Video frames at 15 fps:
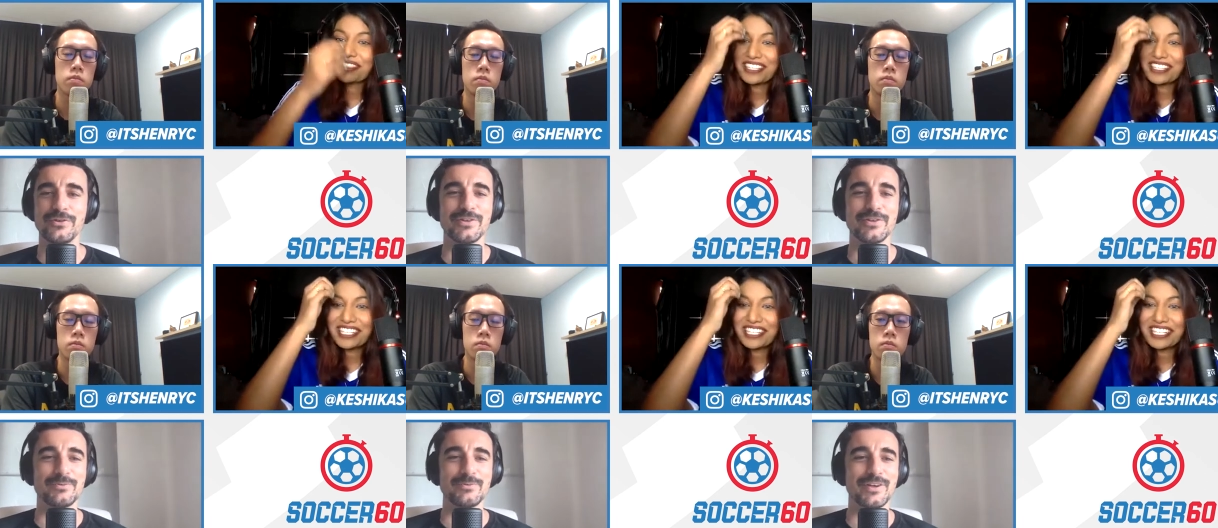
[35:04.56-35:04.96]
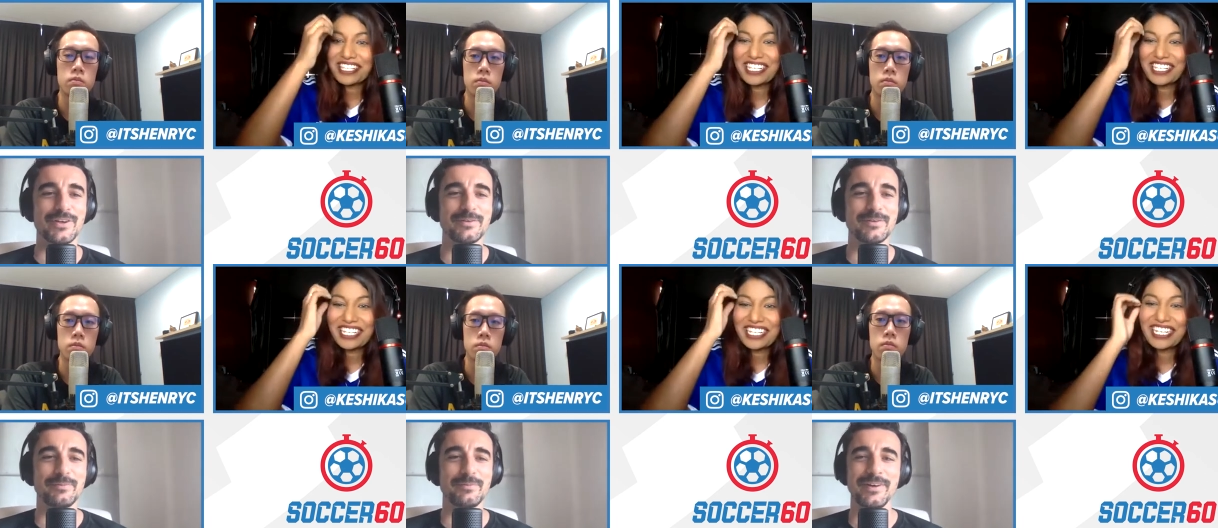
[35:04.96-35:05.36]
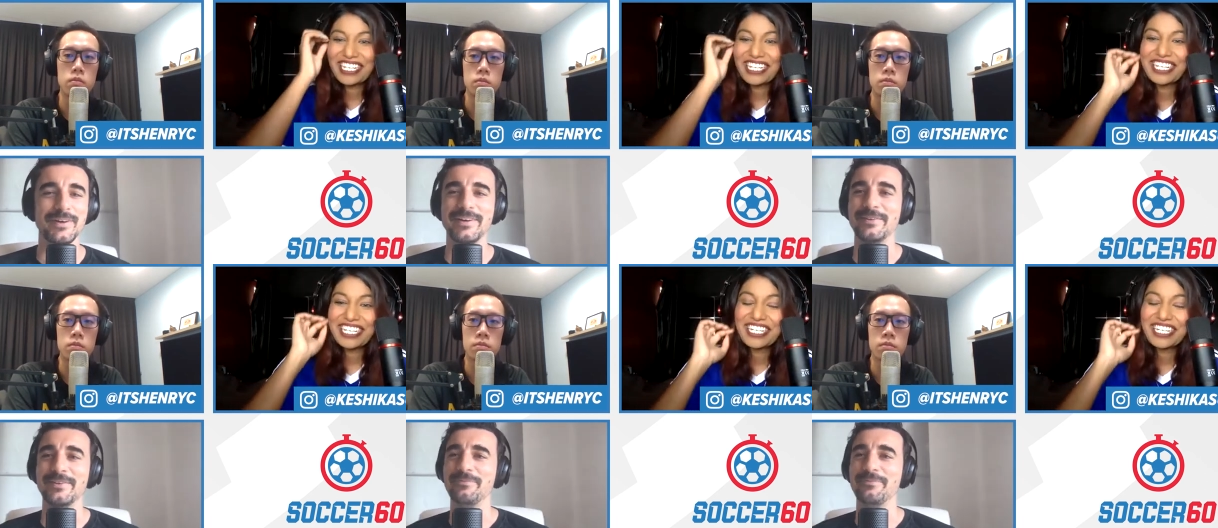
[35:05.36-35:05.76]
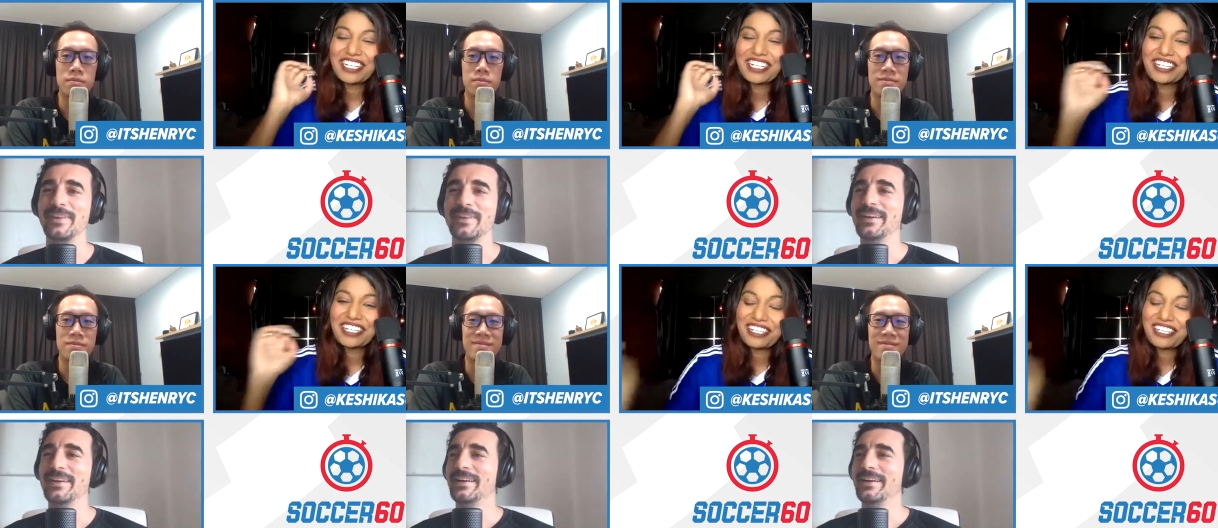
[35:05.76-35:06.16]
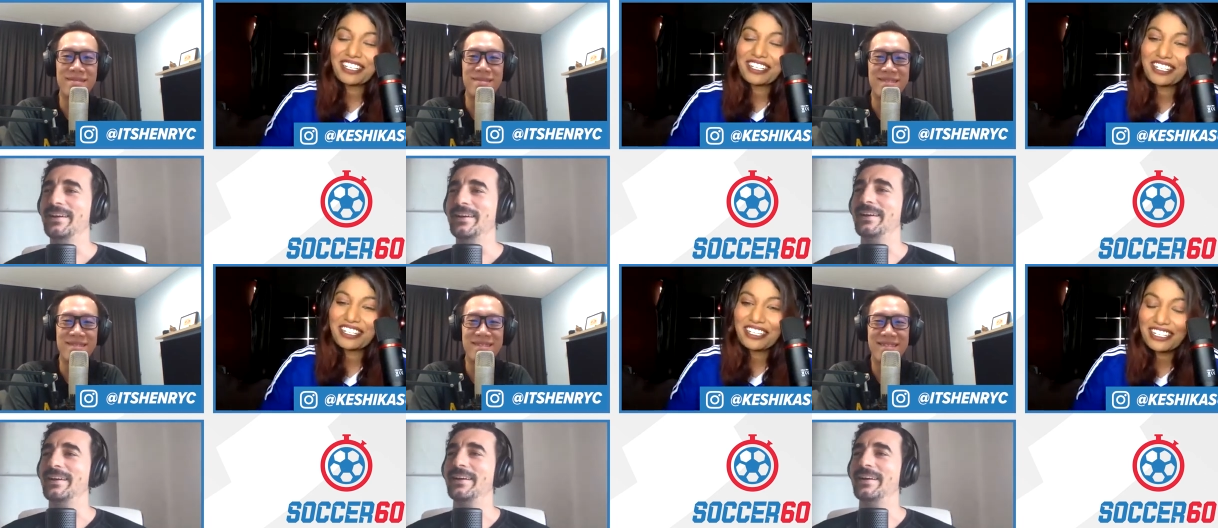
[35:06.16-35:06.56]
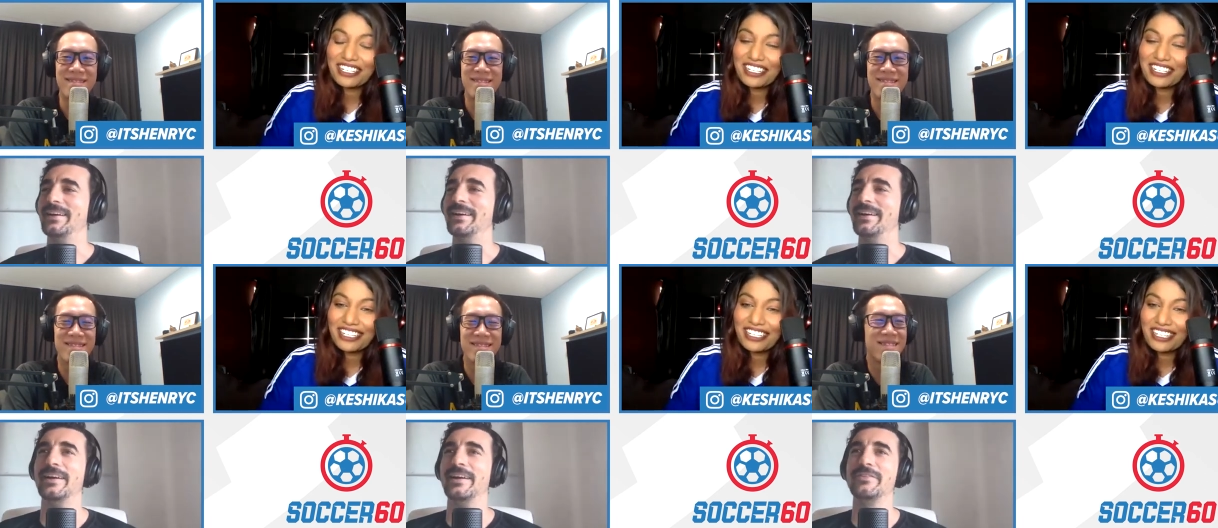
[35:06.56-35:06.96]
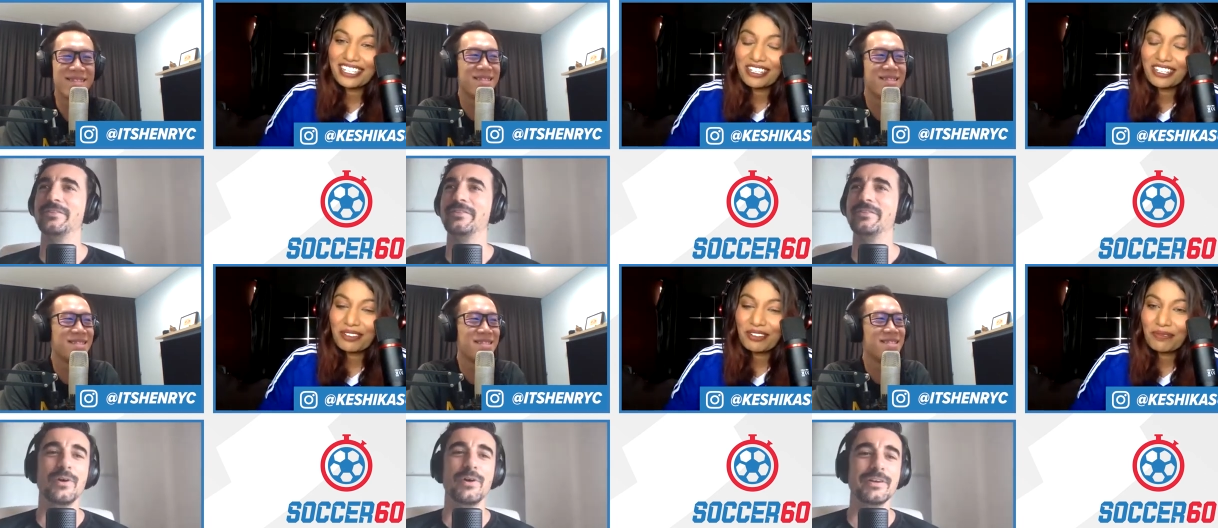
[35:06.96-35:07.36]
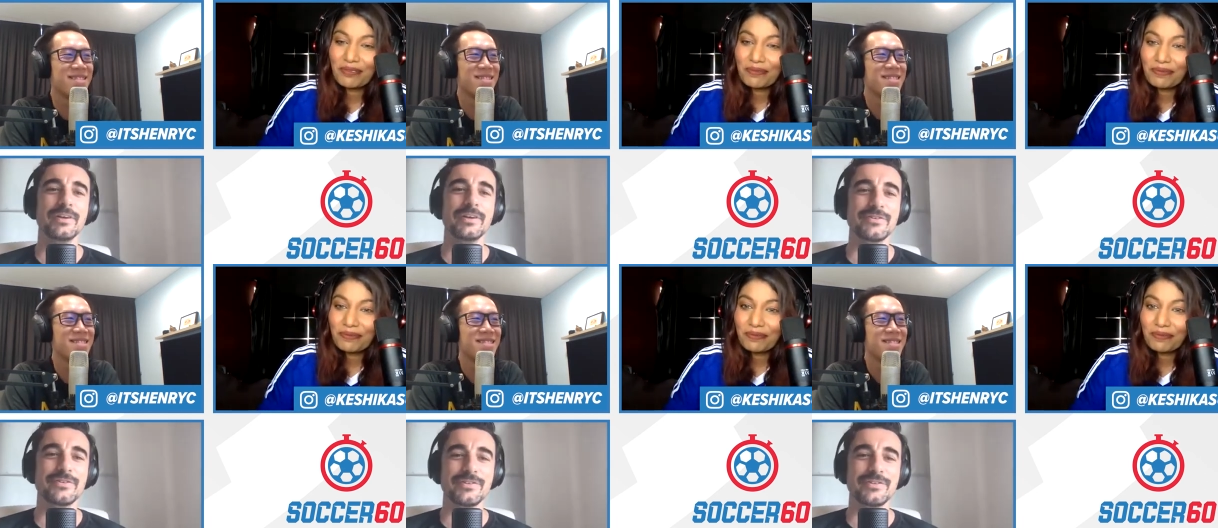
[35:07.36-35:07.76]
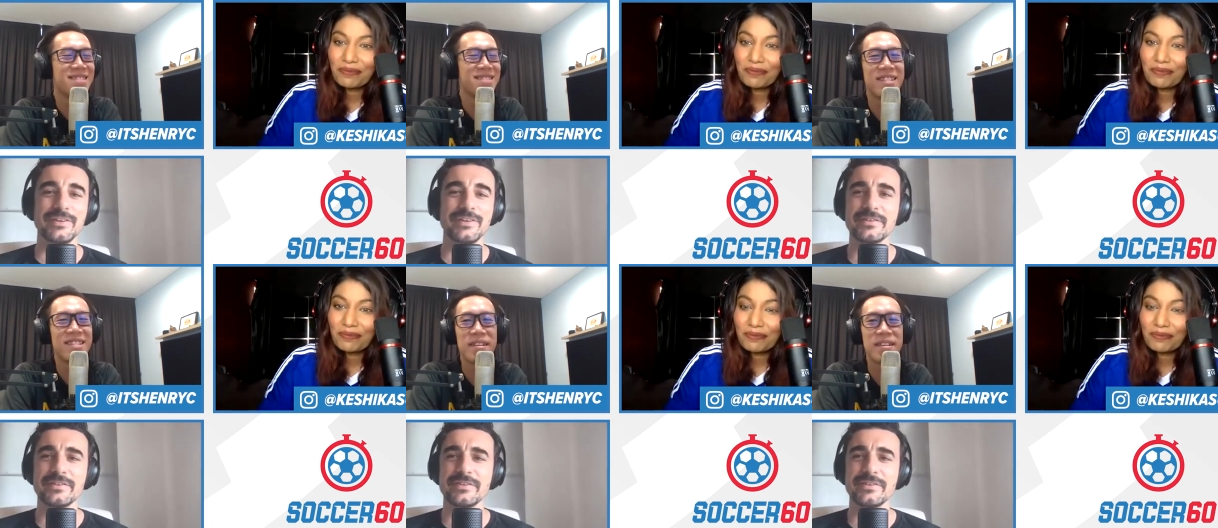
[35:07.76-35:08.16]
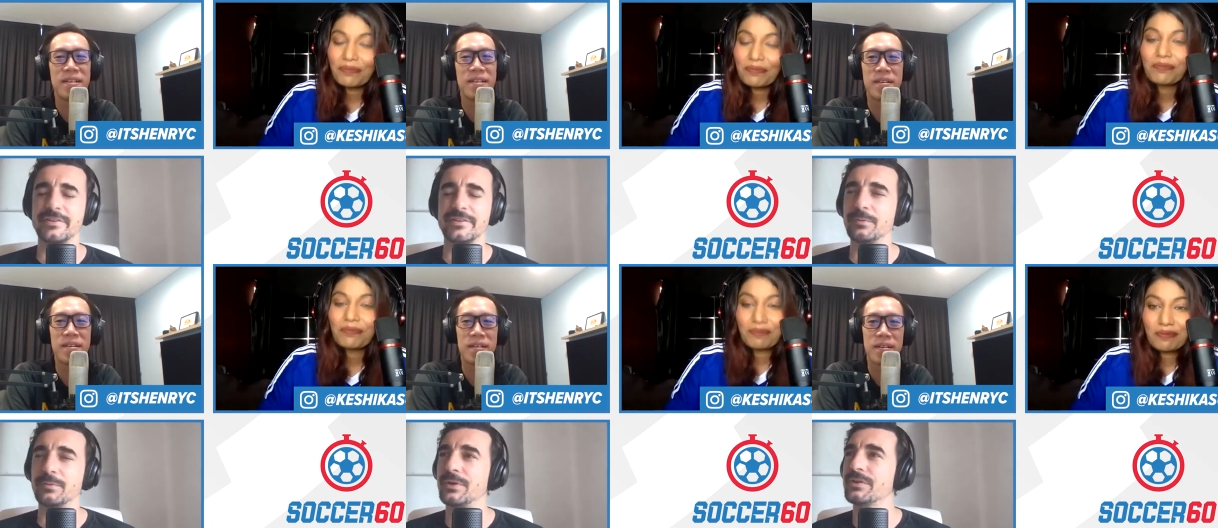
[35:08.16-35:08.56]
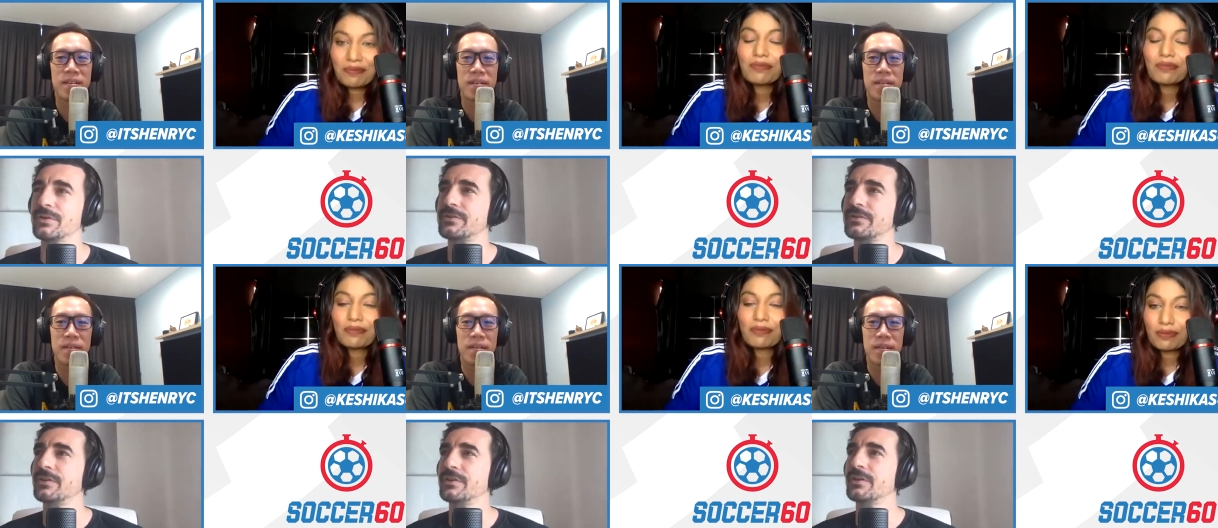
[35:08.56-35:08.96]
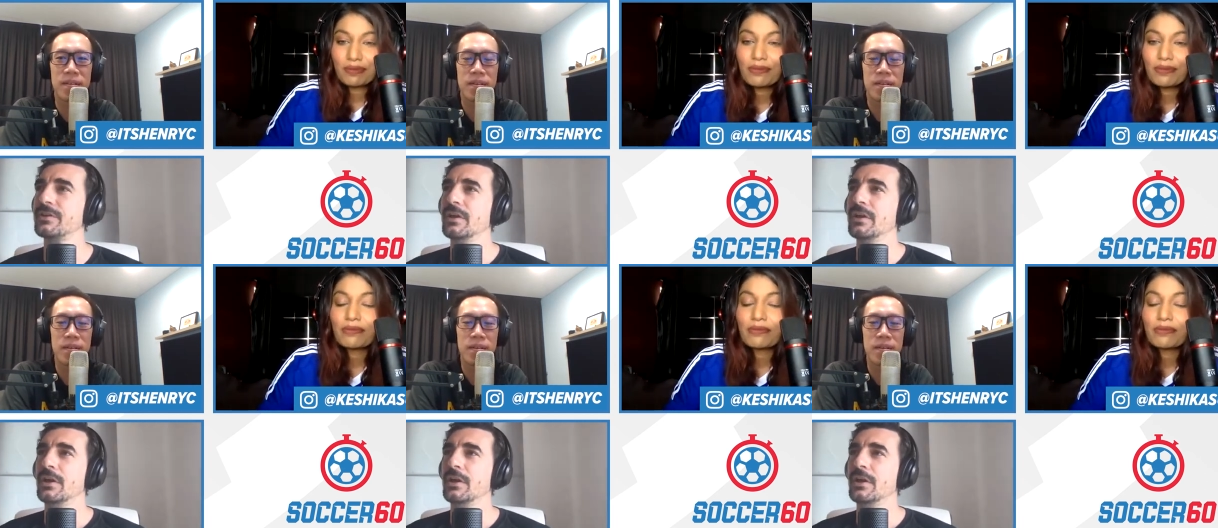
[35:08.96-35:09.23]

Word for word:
Speaker 1: on this subject, but I have some quite interesting insights, I think, because I think